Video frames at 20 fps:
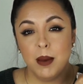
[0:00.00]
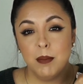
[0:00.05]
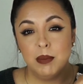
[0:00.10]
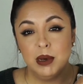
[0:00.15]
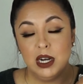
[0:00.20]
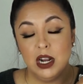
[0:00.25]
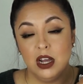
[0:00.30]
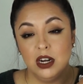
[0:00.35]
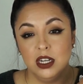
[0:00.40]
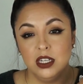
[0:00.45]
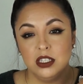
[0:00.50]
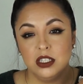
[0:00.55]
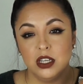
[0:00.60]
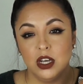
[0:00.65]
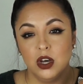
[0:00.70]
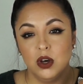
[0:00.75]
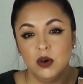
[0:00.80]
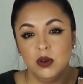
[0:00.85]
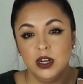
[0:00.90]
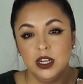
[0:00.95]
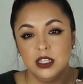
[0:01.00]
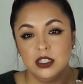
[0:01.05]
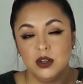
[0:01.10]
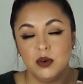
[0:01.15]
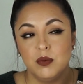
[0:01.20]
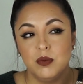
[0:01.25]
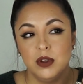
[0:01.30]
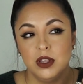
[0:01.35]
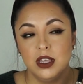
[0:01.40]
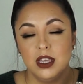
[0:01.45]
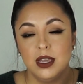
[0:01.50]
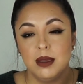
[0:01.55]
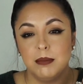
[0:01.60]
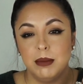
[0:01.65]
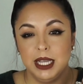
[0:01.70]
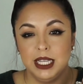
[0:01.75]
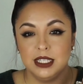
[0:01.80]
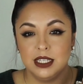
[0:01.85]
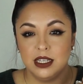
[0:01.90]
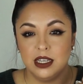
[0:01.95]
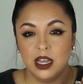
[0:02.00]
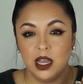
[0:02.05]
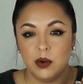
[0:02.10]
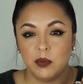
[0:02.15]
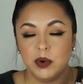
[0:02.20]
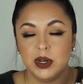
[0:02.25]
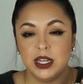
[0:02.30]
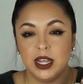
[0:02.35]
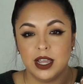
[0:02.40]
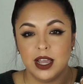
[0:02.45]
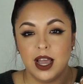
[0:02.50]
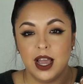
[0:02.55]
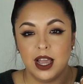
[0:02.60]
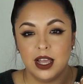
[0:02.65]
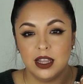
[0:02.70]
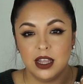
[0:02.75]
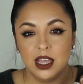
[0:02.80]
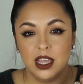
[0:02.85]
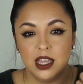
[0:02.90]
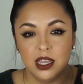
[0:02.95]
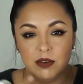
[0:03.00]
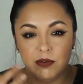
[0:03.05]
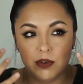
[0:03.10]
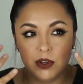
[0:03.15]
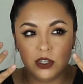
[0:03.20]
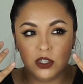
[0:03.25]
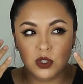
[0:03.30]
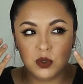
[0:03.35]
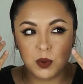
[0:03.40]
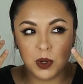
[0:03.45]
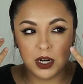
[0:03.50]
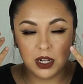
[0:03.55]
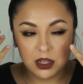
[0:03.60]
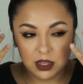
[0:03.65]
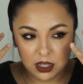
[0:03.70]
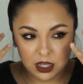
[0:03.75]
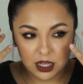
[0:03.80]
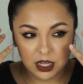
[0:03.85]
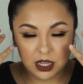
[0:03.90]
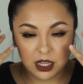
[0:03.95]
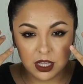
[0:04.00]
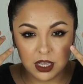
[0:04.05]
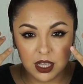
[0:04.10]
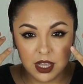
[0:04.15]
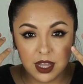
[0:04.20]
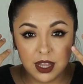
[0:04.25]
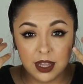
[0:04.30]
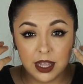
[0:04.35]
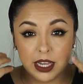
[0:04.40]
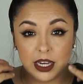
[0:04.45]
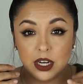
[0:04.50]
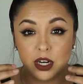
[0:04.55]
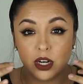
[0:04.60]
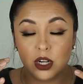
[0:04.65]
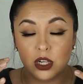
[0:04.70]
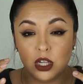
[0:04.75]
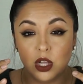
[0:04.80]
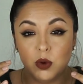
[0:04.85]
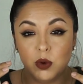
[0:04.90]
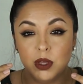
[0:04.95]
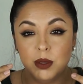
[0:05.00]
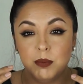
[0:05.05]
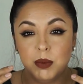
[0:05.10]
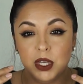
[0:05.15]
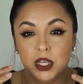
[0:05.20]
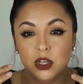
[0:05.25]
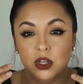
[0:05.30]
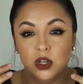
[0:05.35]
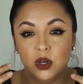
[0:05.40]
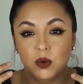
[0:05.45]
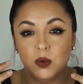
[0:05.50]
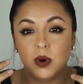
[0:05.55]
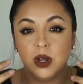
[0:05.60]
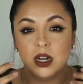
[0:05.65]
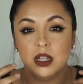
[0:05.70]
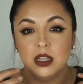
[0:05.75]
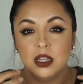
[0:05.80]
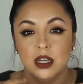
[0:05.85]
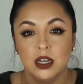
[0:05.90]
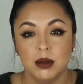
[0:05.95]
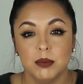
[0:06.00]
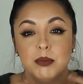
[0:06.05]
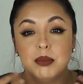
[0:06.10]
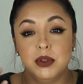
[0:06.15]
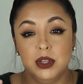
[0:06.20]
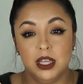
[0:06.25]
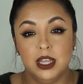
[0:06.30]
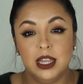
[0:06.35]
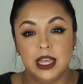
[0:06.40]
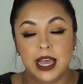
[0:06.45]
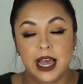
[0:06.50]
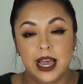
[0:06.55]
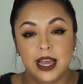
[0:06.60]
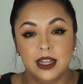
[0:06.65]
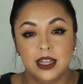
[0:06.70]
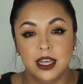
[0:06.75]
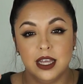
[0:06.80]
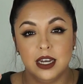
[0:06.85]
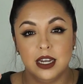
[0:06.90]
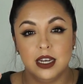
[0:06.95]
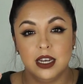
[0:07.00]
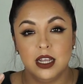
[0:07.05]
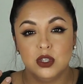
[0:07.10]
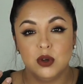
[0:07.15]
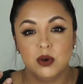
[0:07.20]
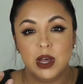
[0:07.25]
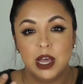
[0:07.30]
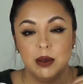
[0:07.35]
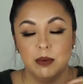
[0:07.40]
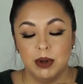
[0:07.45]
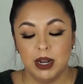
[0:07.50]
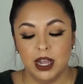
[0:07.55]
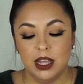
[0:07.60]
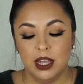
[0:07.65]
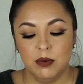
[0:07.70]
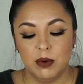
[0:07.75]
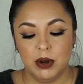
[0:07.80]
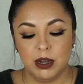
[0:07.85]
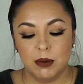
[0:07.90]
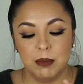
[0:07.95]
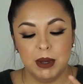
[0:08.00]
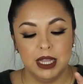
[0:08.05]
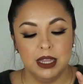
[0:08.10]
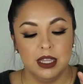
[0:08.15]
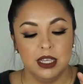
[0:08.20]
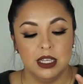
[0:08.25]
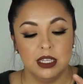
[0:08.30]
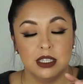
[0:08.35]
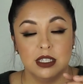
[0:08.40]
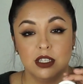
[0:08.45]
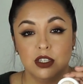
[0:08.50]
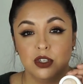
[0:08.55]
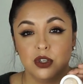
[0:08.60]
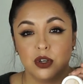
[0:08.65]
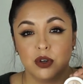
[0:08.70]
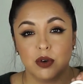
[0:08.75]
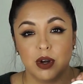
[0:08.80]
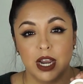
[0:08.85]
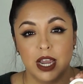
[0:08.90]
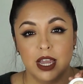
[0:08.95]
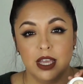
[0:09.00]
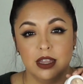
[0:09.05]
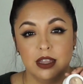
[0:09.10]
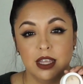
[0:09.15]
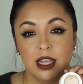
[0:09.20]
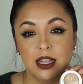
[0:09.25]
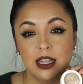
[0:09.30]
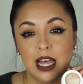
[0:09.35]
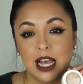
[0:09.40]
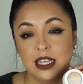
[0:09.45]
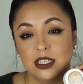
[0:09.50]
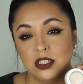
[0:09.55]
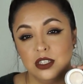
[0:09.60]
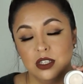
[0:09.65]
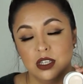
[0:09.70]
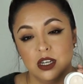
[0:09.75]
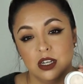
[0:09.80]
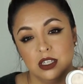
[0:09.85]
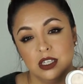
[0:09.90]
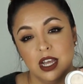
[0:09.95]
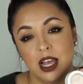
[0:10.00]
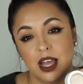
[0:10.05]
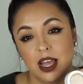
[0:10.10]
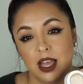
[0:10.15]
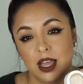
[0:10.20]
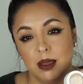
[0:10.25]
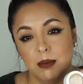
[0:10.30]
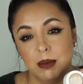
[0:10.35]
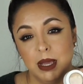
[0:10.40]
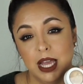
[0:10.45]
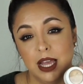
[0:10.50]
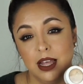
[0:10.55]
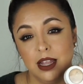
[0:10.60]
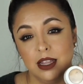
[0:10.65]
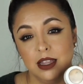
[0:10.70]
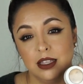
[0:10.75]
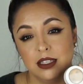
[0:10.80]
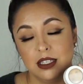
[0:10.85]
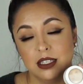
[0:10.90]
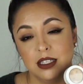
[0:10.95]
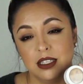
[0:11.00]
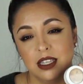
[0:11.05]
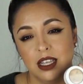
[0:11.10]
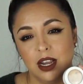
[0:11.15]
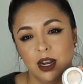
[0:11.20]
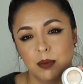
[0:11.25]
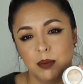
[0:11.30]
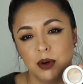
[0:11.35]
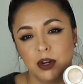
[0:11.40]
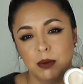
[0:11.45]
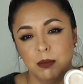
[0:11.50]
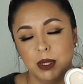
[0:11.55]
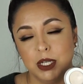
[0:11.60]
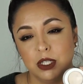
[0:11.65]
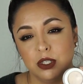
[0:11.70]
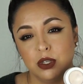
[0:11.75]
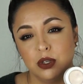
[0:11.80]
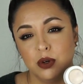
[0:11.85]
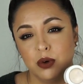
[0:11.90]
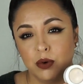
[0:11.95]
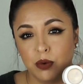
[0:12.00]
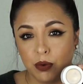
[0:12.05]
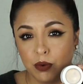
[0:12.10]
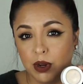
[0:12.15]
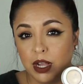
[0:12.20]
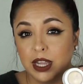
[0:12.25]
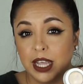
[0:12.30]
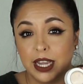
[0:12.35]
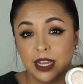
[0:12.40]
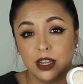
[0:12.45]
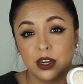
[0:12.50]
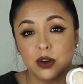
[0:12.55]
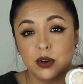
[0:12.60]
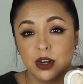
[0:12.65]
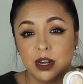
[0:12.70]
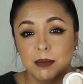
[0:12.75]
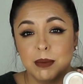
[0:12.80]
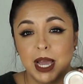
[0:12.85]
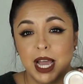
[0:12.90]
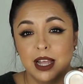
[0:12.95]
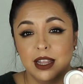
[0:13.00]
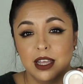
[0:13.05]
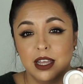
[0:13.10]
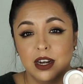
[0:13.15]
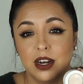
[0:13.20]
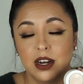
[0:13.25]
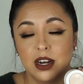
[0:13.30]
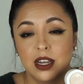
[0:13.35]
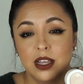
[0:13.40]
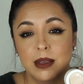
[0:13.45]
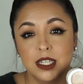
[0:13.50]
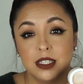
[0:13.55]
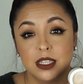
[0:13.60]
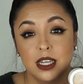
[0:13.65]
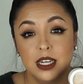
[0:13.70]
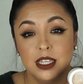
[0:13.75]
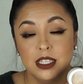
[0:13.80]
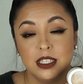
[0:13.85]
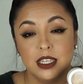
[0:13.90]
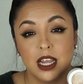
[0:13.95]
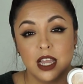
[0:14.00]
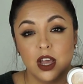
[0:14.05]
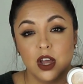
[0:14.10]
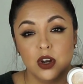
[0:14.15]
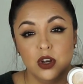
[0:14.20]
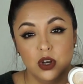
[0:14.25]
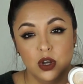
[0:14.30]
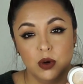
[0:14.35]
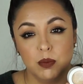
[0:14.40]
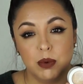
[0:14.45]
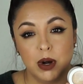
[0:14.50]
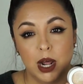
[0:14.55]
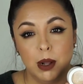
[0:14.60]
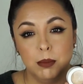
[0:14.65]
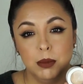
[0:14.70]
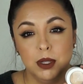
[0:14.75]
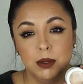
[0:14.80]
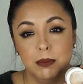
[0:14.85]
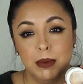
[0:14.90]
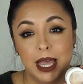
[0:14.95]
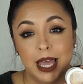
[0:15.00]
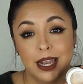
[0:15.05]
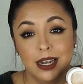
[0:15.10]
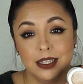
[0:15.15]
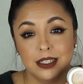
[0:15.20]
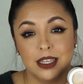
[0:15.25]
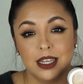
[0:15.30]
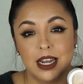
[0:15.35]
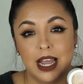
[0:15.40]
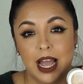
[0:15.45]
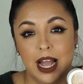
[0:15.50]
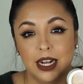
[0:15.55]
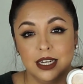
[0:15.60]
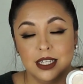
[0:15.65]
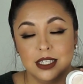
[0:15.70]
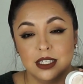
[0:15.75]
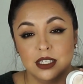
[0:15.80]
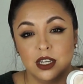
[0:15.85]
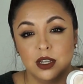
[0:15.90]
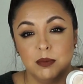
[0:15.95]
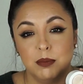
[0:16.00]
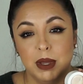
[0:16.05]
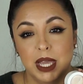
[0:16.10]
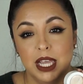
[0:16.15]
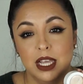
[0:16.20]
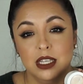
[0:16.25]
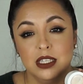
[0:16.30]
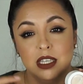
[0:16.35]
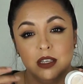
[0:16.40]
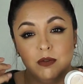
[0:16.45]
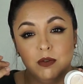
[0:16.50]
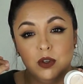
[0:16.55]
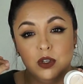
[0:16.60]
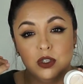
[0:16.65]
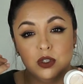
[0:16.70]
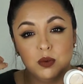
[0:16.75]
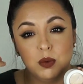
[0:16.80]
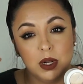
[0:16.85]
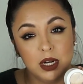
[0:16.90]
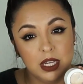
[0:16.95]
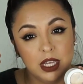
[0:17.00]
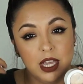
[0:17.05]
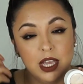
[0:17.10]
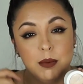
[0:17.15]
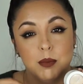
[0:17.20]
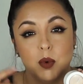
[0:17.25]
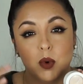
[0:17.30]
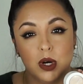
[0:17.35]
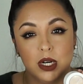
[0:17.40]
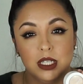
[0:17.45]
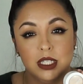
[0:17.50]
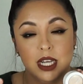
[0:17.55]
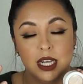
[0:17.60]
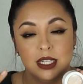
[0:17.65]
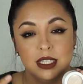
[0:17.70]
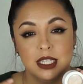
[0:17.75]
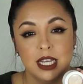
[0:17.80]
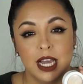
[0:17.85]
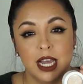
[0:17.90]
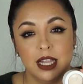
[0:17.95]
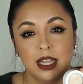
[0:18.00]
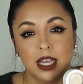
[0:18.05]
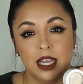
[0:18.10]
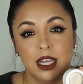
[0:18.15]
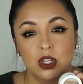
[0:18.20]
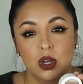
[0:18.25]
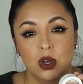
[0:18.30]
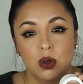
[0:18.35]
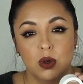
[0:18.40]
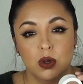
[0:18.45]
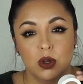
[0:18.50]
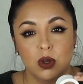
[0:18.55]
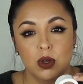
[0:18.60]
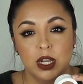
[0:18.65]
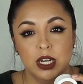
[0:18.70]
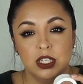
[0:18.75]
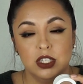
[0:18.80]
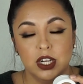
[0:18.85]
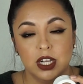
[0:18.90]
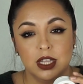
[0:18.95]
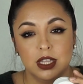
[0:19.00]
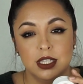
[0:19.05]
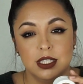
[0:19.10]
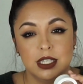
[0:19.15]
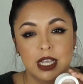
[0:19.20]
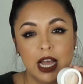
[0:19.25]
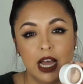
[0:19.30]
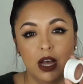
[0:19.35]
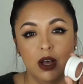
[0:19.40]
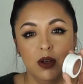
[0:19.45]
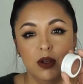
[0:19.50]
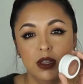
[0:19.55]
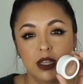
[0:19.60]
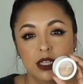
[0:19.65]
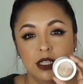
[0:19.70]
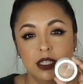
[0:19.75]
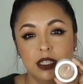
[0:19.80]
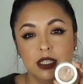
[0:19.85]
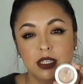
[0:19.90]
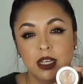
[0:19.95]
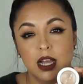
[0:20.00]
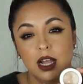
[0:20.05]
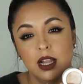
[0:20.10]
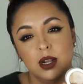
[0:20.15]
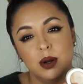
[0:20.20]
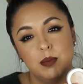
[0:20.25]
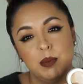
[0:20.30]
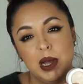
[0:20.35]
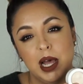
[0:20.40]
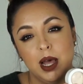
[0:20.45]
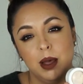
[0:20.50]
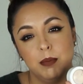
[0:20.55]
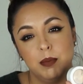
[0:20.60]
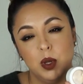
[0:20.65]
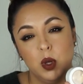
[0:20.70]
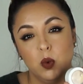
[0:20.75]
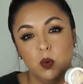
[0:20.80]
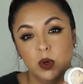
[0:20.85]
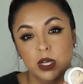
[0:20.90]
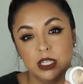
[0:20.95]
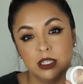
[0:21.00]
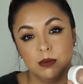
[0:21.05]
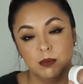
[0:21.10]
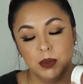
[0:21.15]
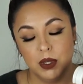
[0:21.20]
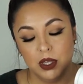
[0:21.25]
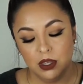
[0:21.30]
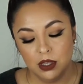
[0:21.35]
But on its own, it's a really amazing everyday highlight if you just want to look like you're glowing, but you don't want to look completely highlighted. So I would recommend this. These are great. They last a long time, and since they are pretty much like a cream highlighter, it's going to stay on no problem, and it's going to act as a good base if you just want to get a more intense highlight. So go ahead and check this out. This is Colourpop Wisp.